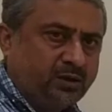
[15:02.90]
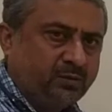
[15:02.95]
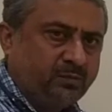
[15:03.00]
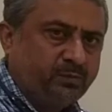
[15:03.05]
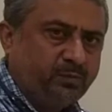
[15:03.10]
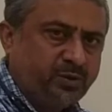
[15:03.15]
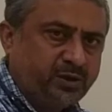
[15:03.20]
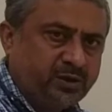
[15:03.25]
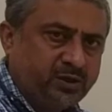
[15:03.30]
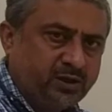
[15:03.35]

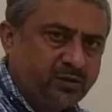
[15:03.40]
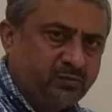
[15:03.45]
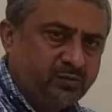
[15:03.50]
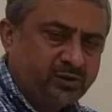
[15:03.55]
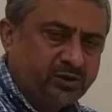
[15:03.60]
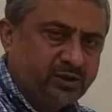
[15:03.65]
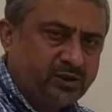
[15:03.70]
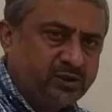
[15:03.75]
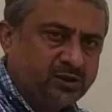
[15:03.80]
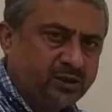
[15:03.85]
competing
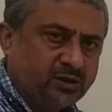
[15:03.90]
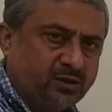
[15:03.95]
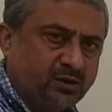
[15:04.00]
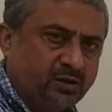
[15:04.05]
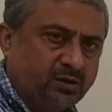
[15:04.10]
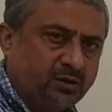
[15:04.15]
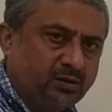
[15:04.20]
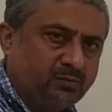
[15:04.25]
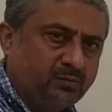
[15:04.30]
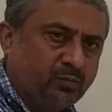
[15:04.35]
with each
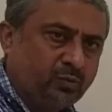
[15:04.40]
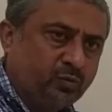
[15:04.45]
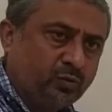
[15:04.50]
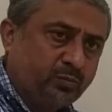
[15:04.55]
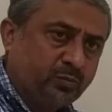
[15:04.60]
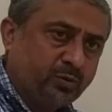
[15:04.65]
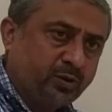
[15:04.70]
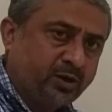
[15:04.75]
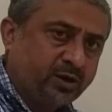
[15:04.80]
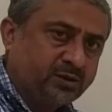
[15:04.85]
other. Both
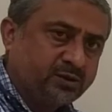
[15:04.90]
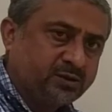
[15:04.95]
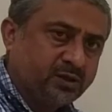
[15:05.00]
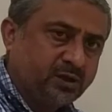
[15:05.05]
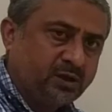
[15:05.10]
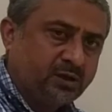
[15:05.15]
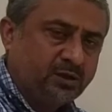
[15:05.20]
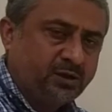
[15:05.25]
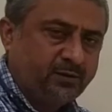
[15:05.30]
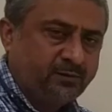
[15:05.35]
products
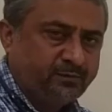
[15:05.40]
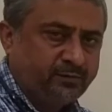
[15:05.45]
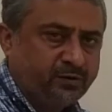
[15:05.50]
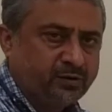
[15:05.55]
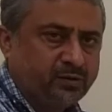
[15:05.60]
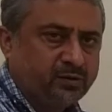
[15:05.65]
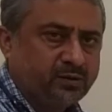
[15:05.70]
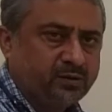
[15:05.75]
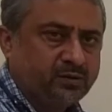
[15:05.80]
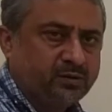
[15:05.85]
are
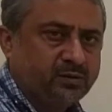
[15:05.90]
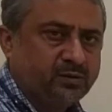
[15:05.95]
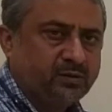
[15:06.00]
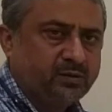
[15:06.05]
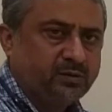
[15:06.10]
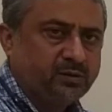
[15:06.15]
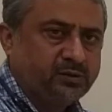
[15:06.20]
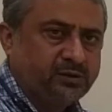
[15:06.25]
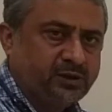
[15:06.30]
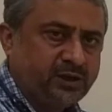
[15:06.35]
different,
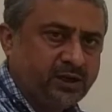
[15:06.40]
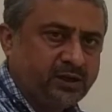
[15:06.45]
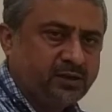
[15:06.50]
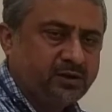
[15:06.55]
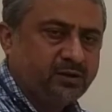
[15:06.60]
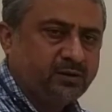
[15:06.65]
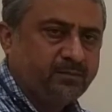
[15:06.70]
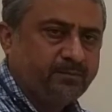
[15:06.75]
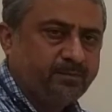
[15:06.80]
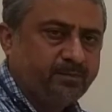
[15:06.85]
yet
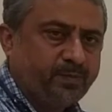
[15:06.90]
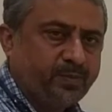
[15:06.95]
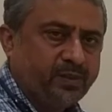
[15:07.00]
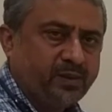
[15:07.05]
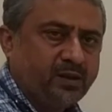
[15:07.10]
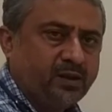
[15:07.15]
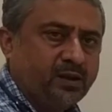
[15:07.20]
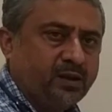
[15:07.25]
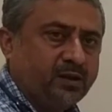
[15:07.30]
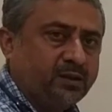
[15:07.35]

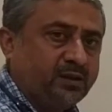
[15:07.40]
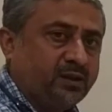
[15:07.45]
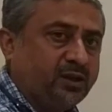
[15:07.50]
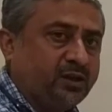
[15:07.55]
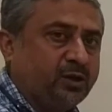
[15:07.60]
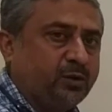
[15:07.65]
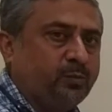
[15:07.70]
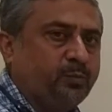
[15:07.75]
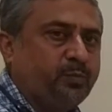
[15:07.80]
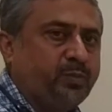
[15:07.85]
they
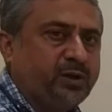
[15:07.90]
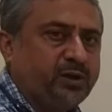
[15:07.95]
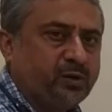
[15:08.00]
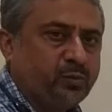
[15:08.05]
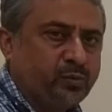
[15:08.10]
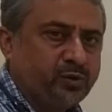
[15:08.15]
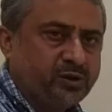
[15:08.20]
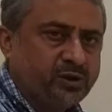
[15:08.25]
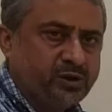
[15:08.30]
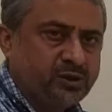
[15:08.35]
compete
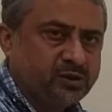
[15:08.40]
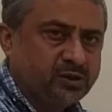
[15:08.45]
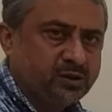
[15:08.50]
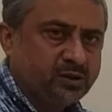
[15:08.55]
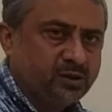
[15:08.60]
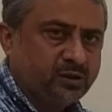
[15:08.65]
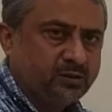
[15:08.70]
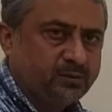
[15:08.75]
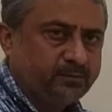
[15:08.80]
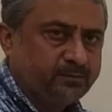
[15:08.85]
with each
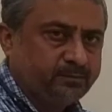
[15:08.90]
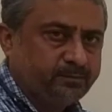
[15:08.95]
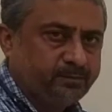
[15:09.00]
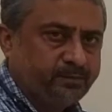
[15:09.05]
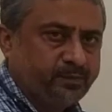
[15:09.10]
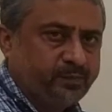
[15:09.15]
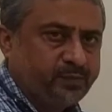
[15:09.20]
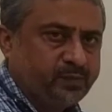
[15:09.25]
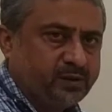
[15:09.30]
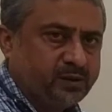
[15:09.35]
other.
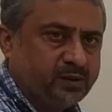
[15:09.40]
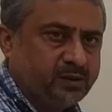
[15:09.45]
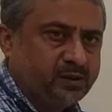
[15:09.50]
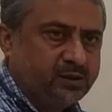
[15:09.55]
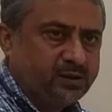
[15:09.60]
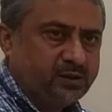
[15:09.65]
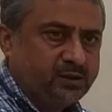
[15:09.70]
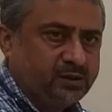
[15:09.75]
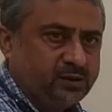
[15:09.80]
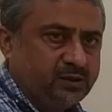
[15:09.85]

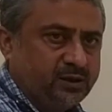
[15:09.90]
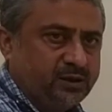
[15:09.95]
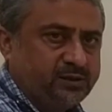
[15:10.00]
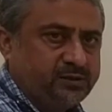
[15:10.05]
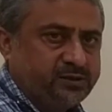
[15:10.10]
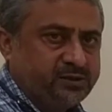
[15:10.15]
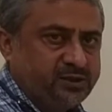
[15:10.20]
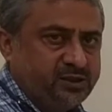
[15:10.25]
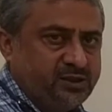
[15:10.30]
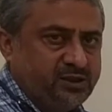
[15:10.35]

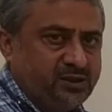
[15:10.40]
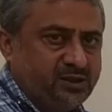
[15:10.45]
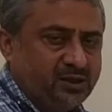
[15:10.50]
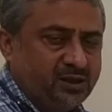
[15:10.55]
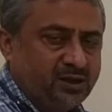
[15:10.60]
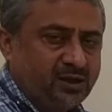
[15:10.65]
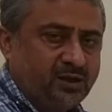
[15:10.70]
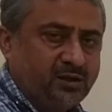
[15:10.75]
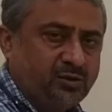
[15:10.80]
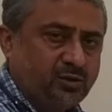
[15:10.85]
Like tea
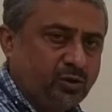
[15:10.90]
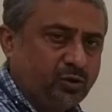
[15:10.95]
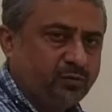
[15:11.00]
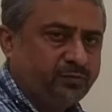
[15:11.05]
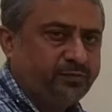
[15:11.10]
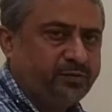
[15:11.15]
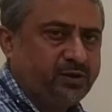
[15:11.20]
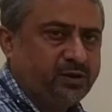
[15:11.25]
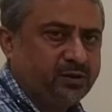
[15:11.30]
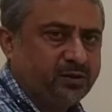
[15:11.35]
and
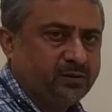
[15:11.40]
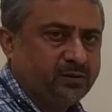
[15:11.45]
coffee.